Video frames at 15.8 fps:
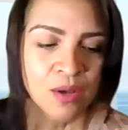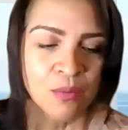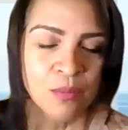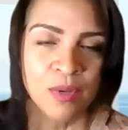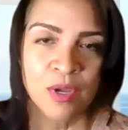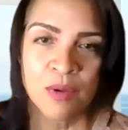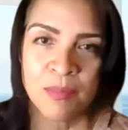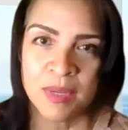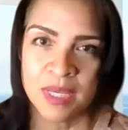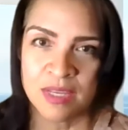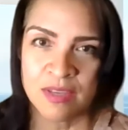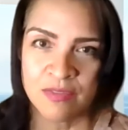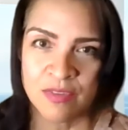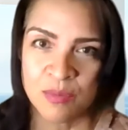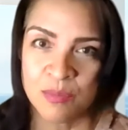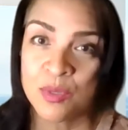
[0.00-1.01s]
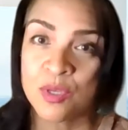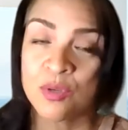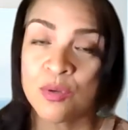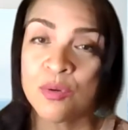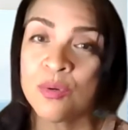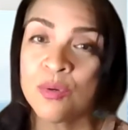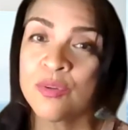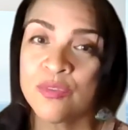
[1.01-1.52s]
We are being given
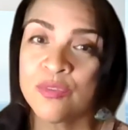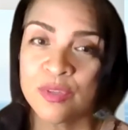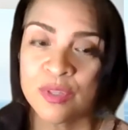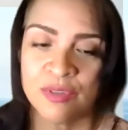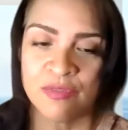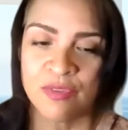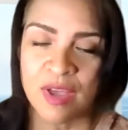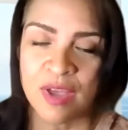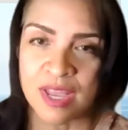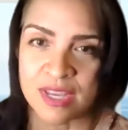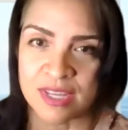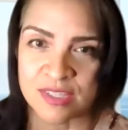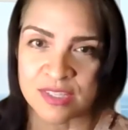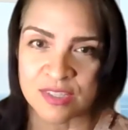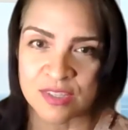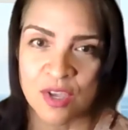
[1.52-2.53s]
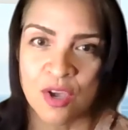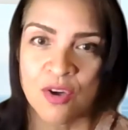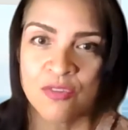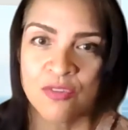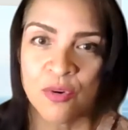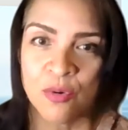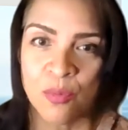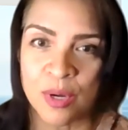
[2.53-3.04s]
beautiful advice
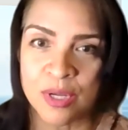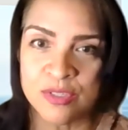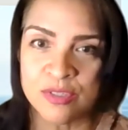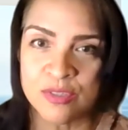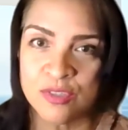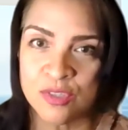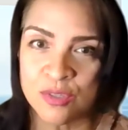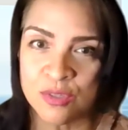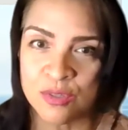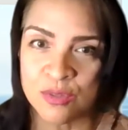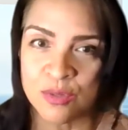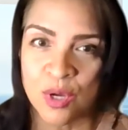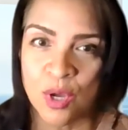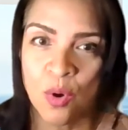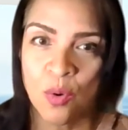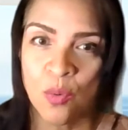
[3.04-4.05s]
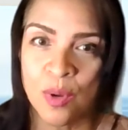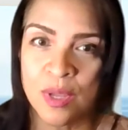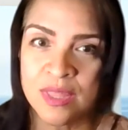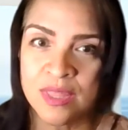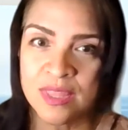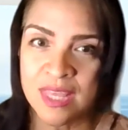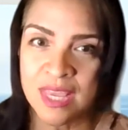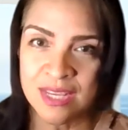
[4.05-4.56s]
for what to do
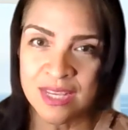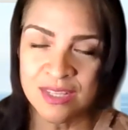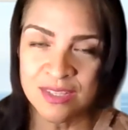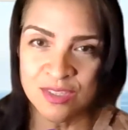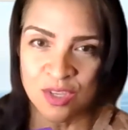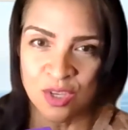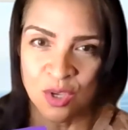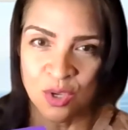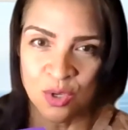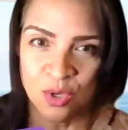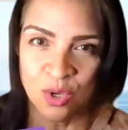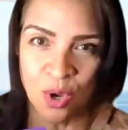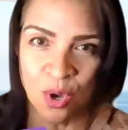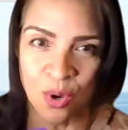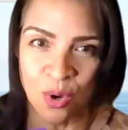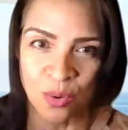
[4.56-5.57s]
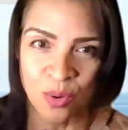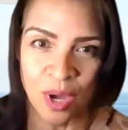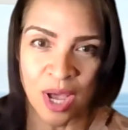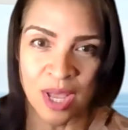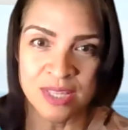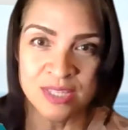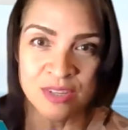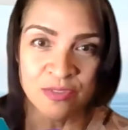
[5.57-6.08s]
when things go
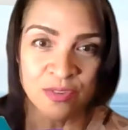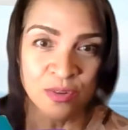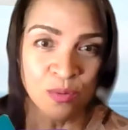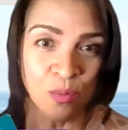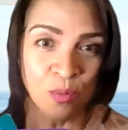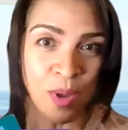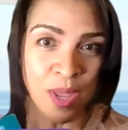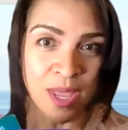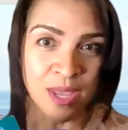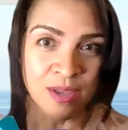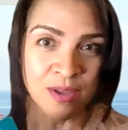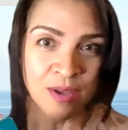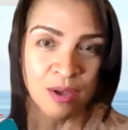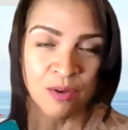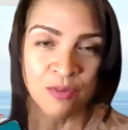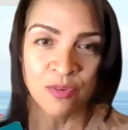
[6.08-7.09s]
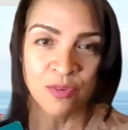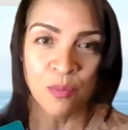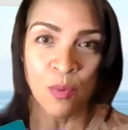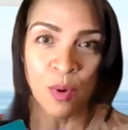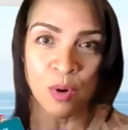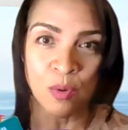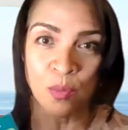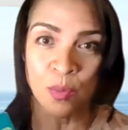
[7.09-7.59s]
a different way from
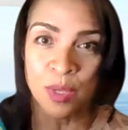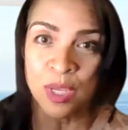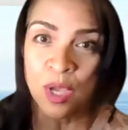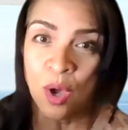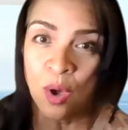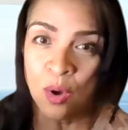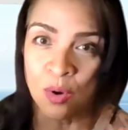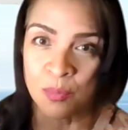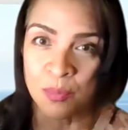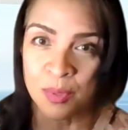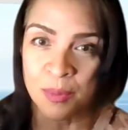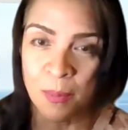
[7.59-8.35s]
what we hope,